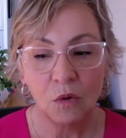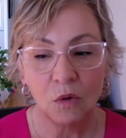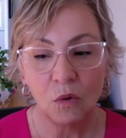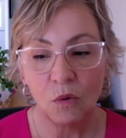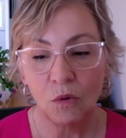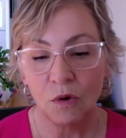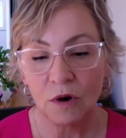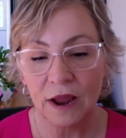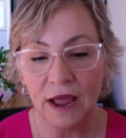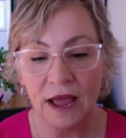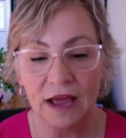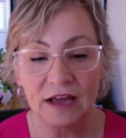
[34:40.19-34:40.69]

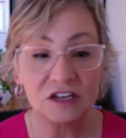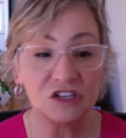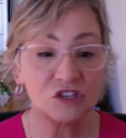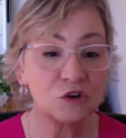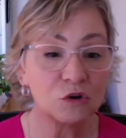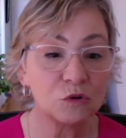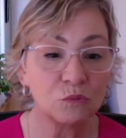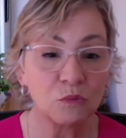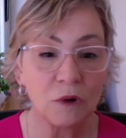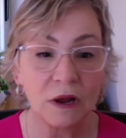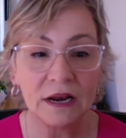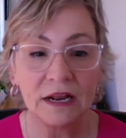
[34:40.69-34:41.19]
Or as
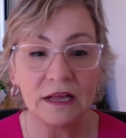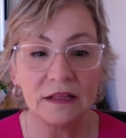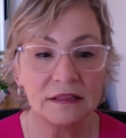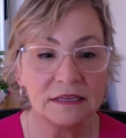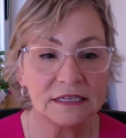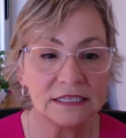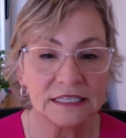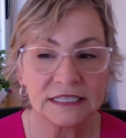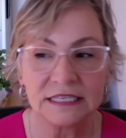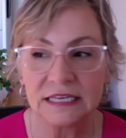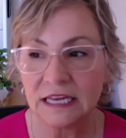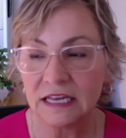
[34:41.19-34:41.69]
you're running
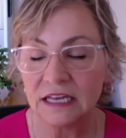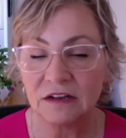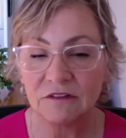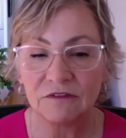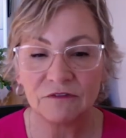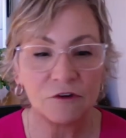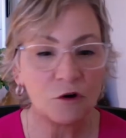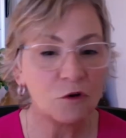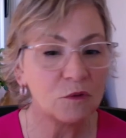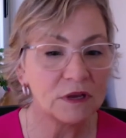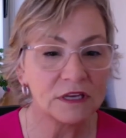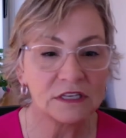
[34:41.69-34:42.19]
the scene,
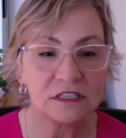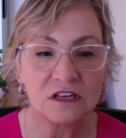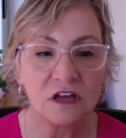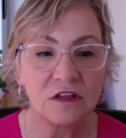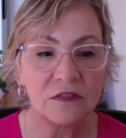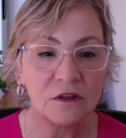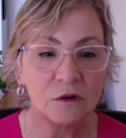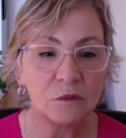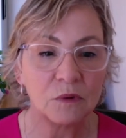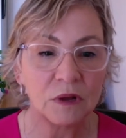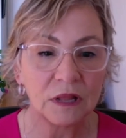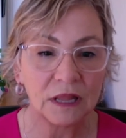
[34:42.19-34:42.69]
focus
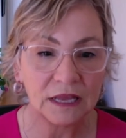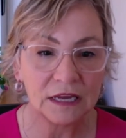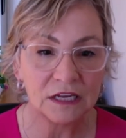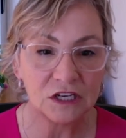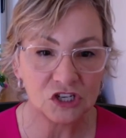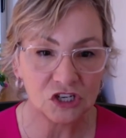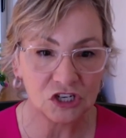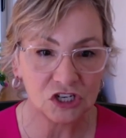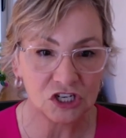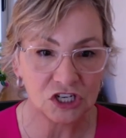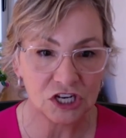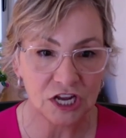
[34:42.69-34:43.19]
on the
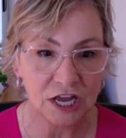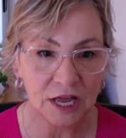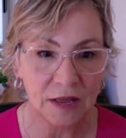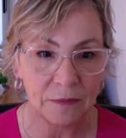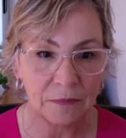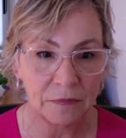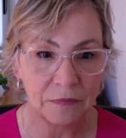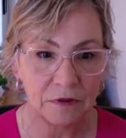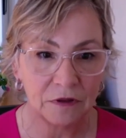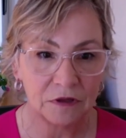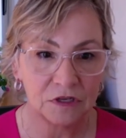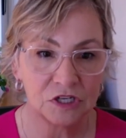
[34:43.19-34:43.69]
relationship.
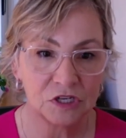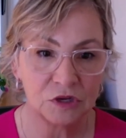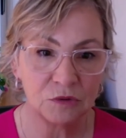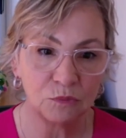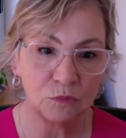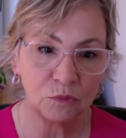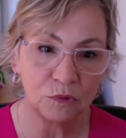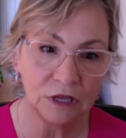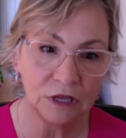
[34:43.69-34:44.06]
Is